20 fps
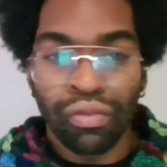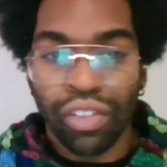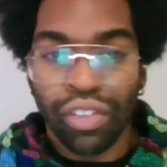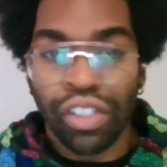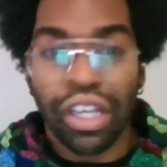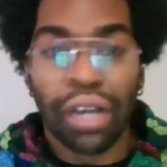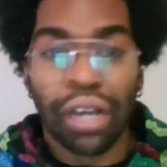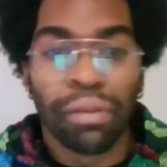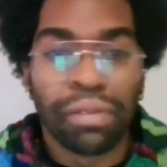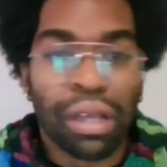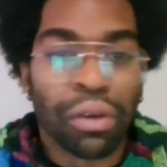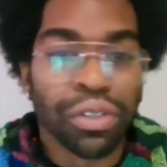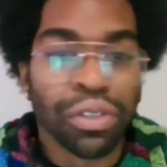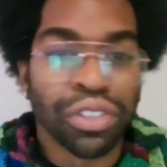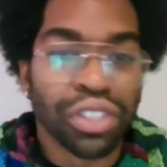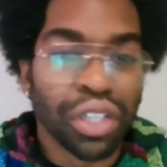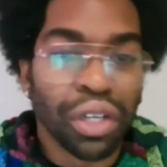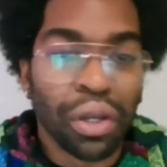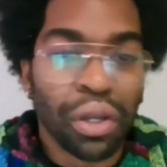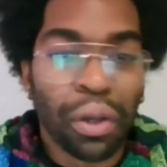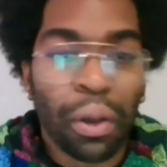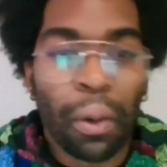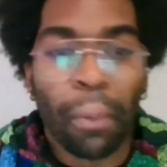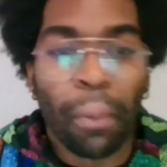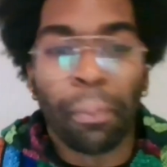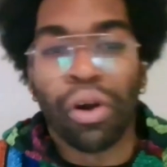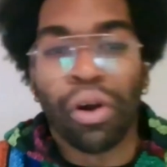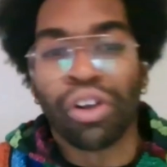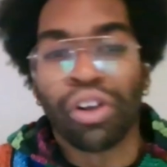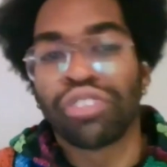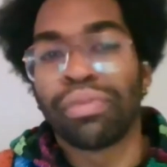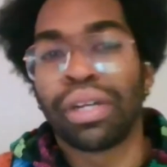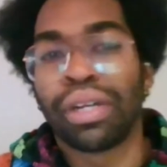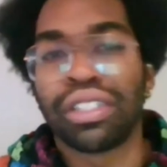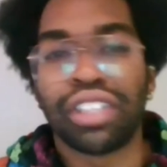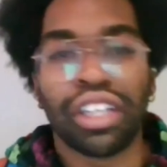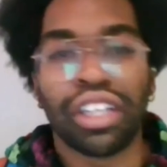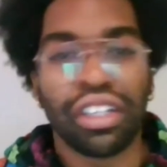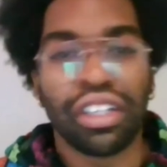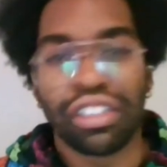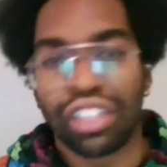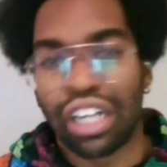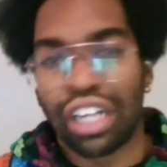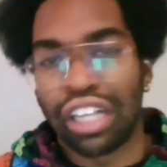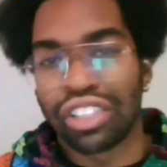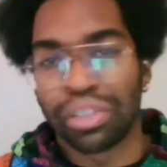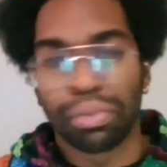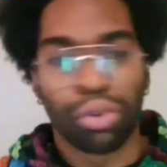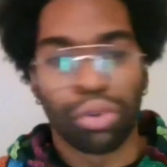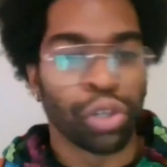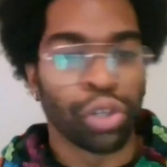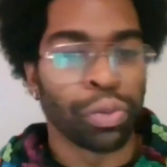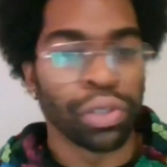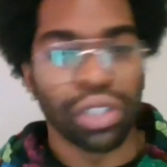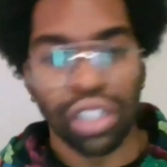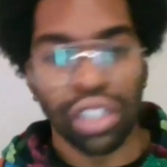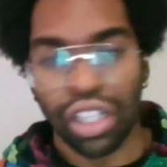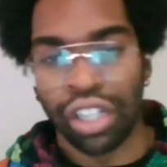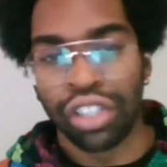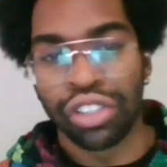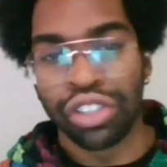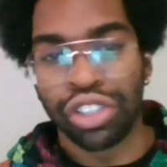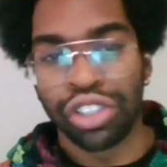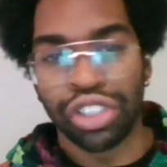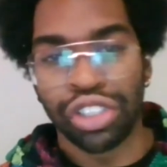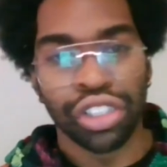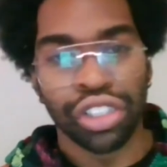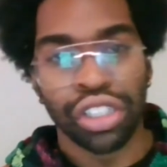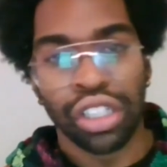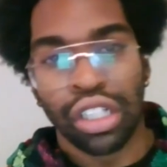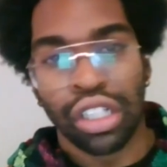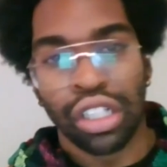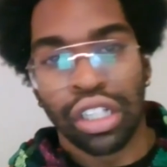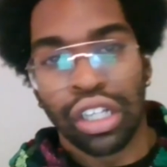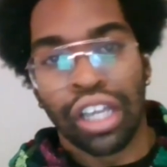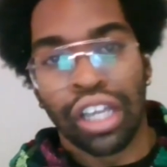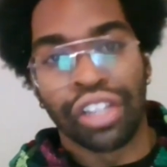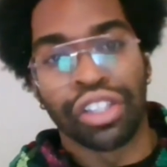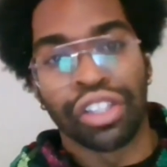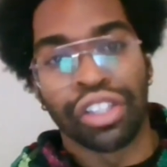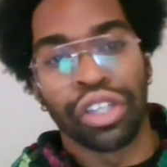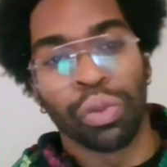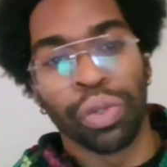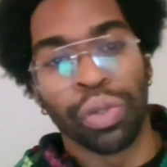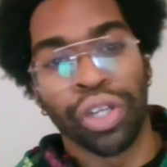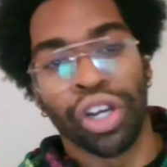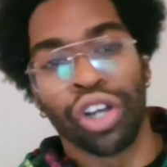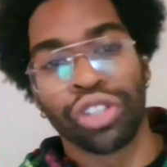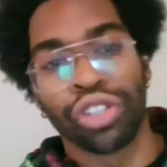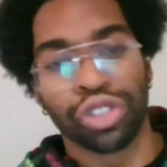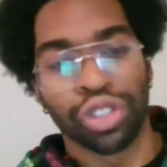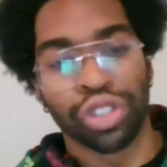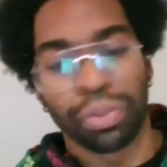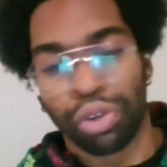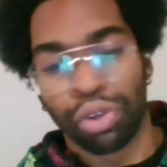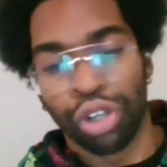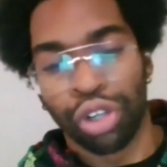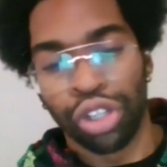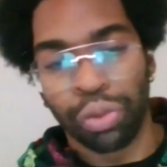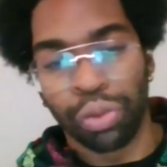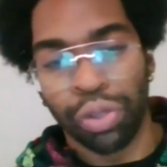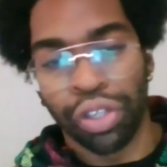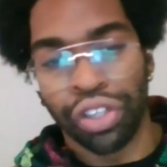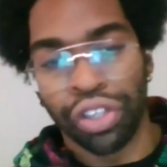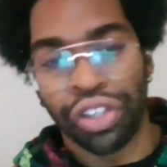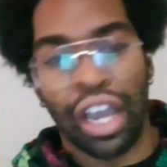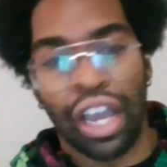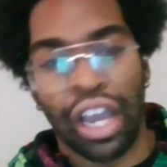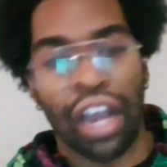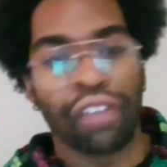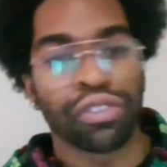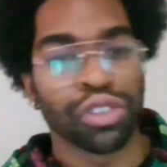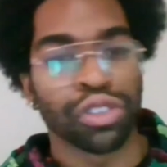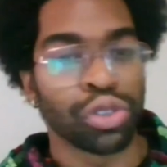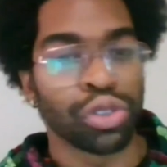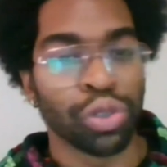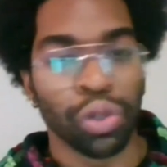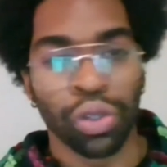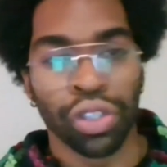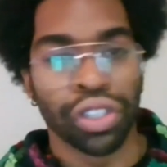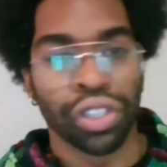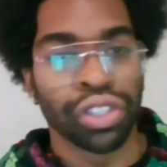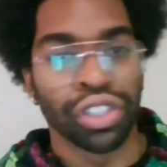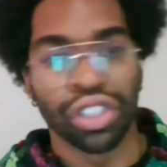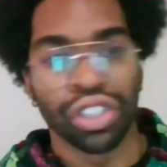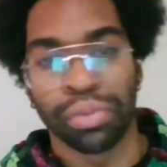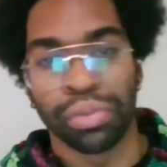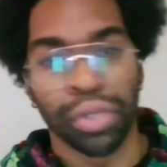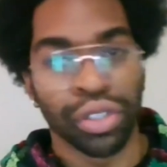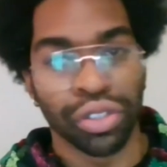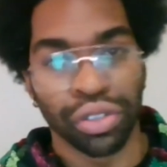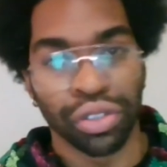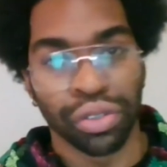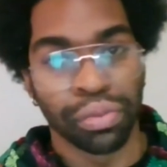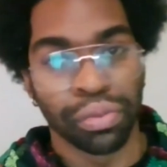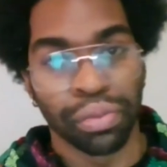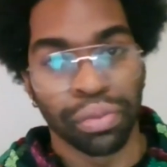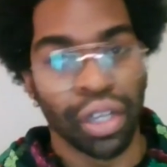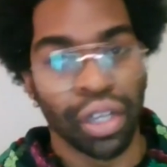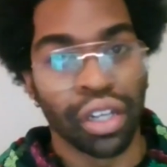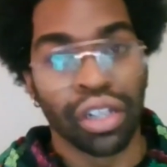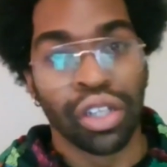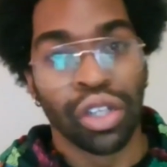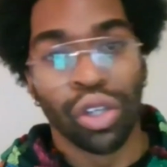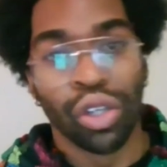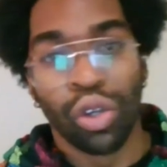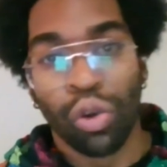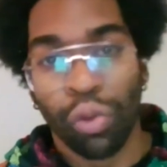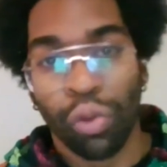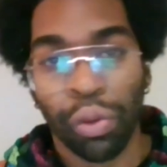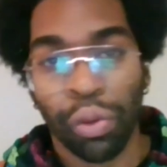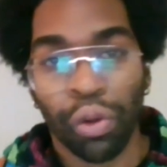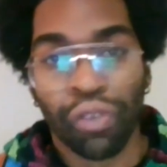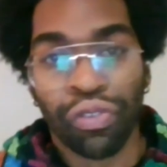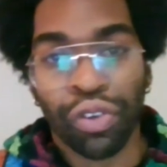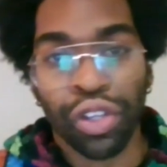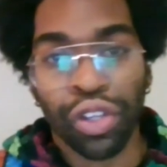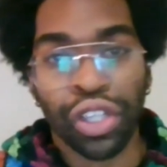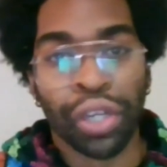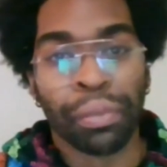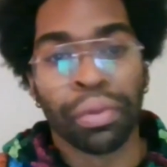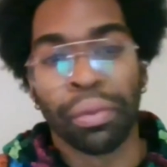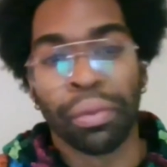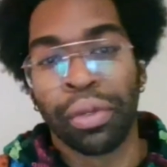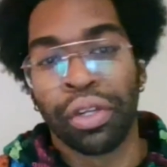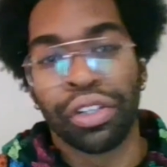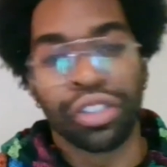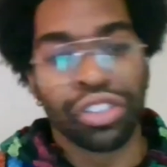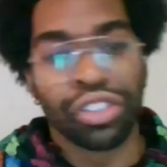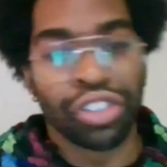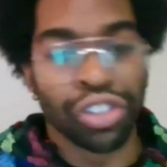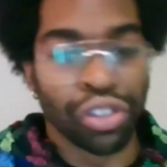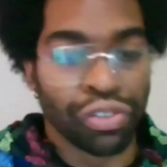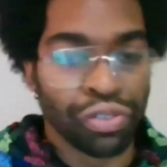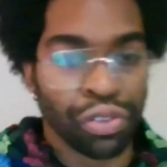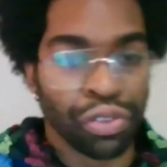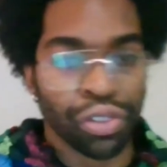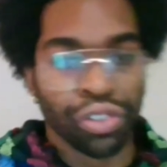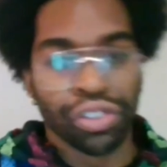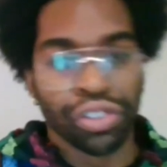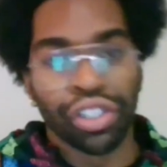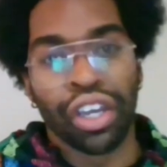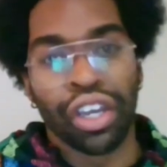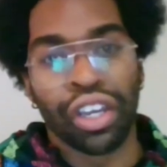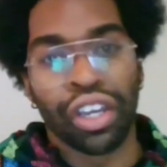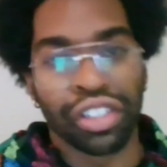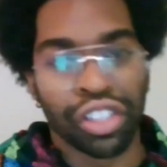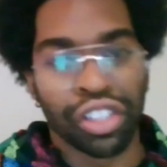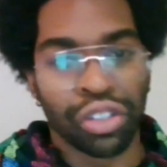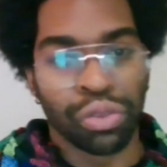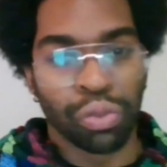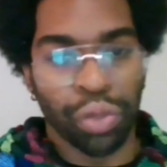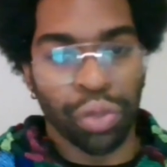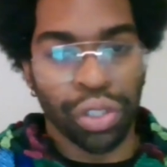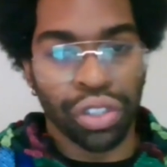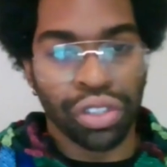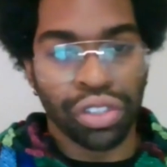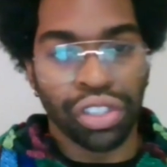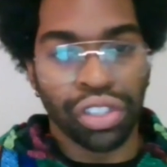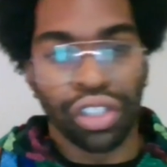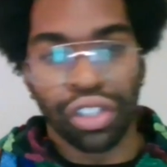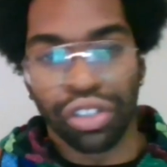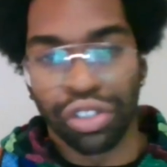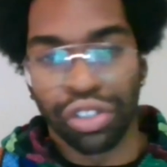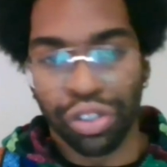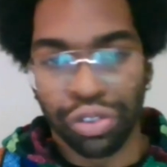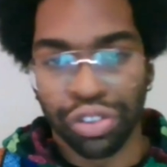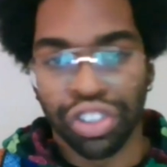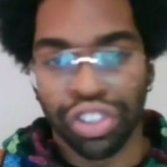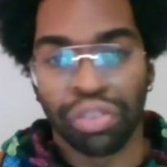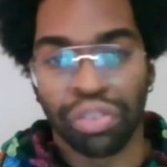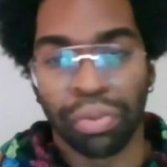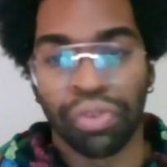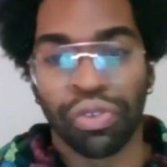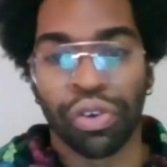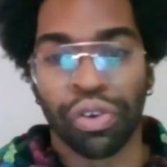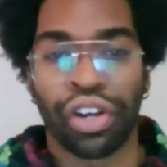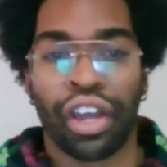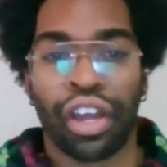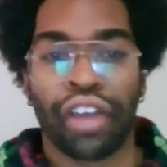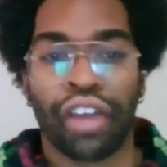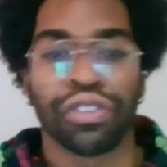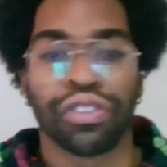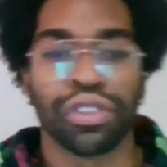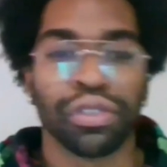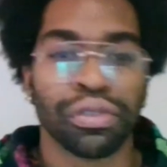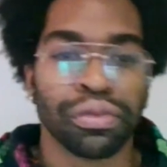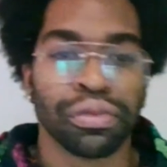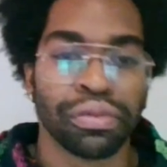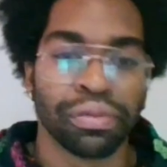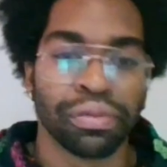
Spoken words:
yeah, that was the bulk of my day. And then I supported with lunch. And then we also supported with after school and dismissal. But we were fully implemented into the full day. And then we did a little stuff before and after.